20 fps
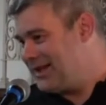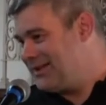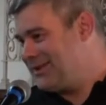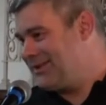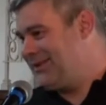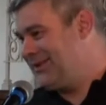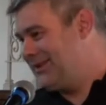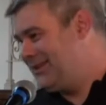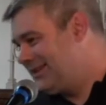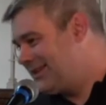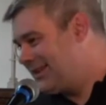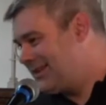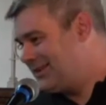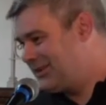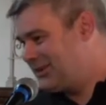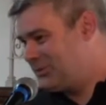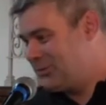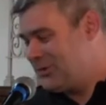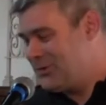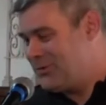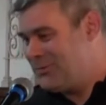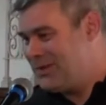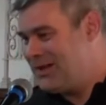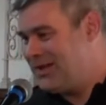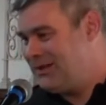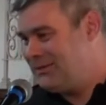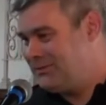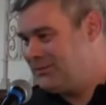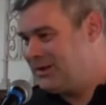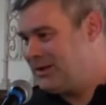Anything they tell us will
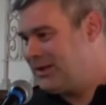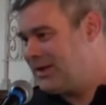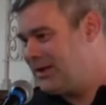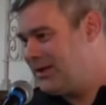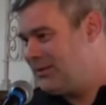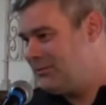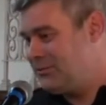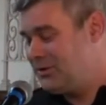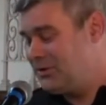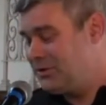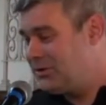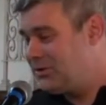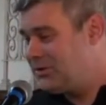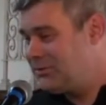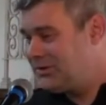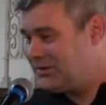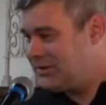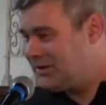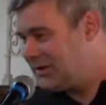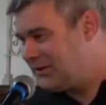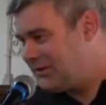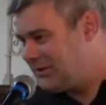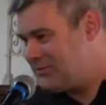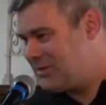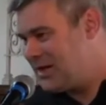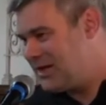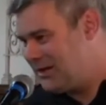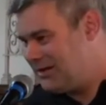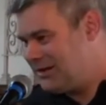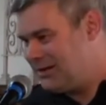be anonymous unless they're
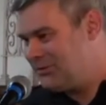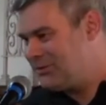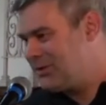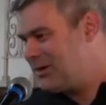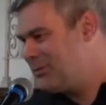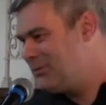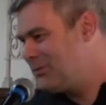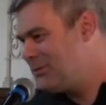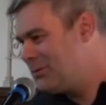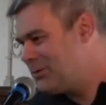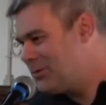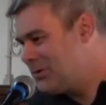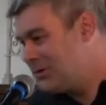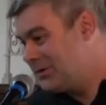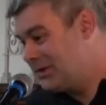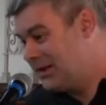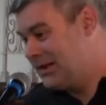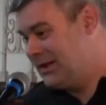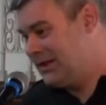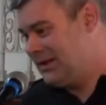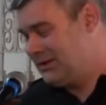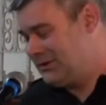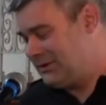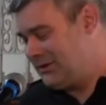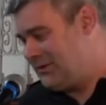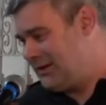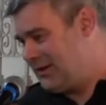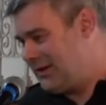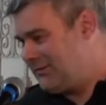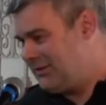making a crime report. So
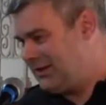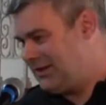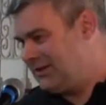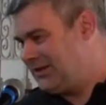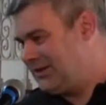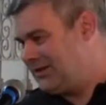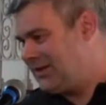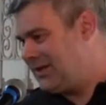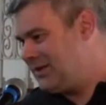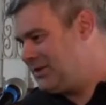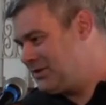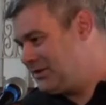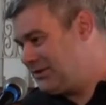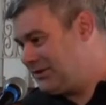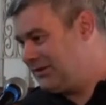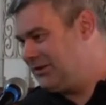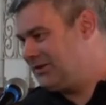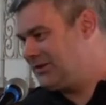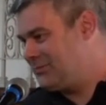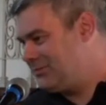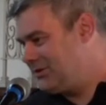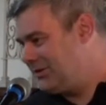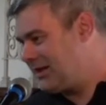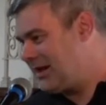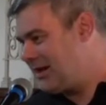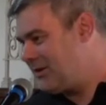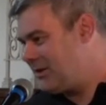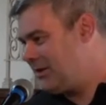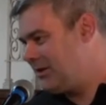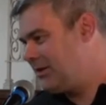if they're giving us intelligence that someone's
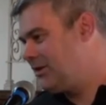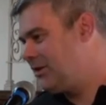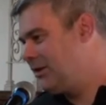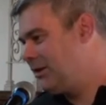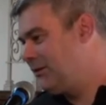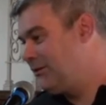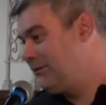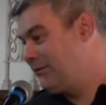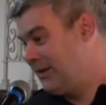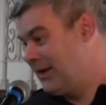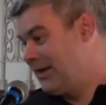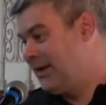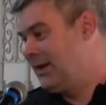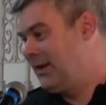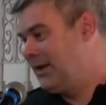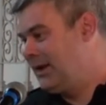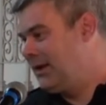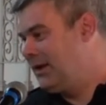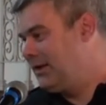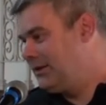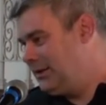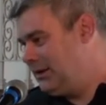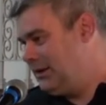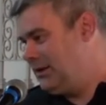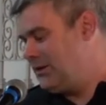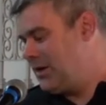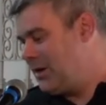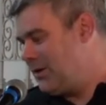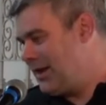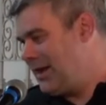carrying a knife,
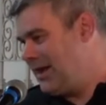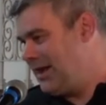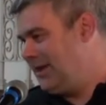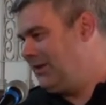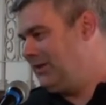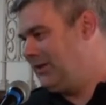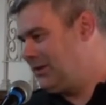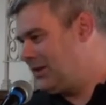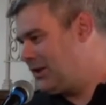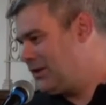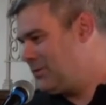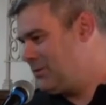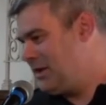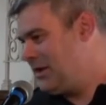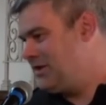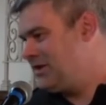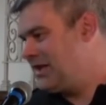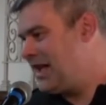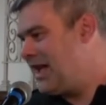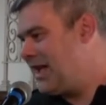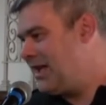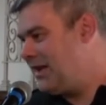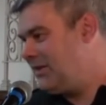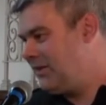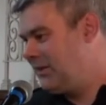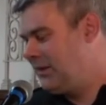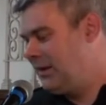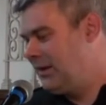it isn't going to be shared.